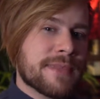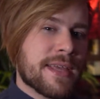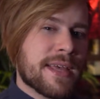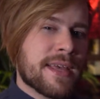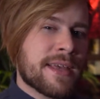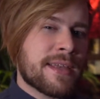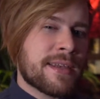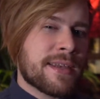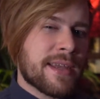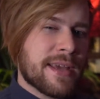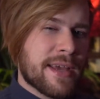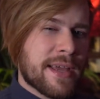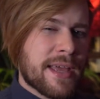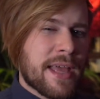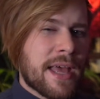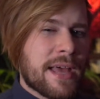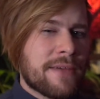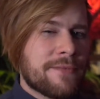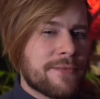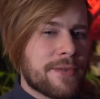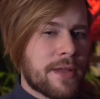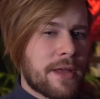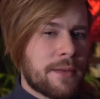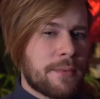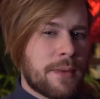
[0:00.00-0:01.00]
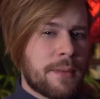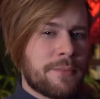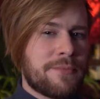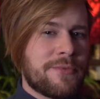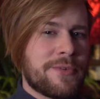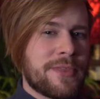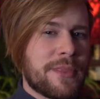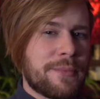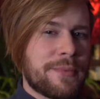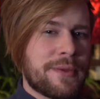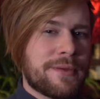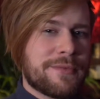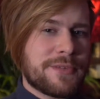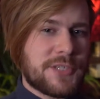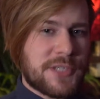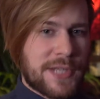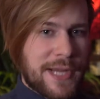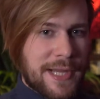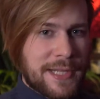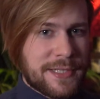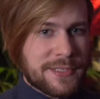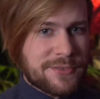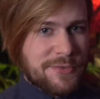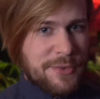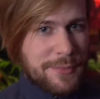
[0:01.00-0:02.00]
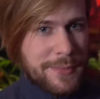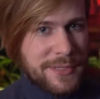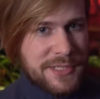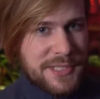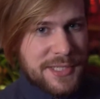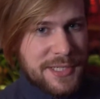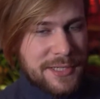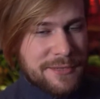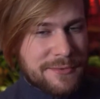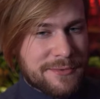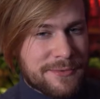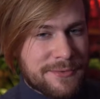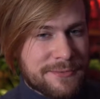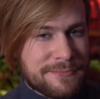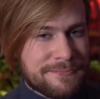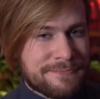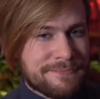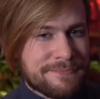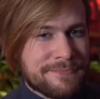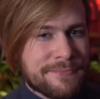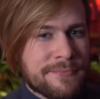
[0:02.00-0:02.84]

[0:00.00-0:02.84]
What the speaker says: and I have come up with a bit of a challenge for myself.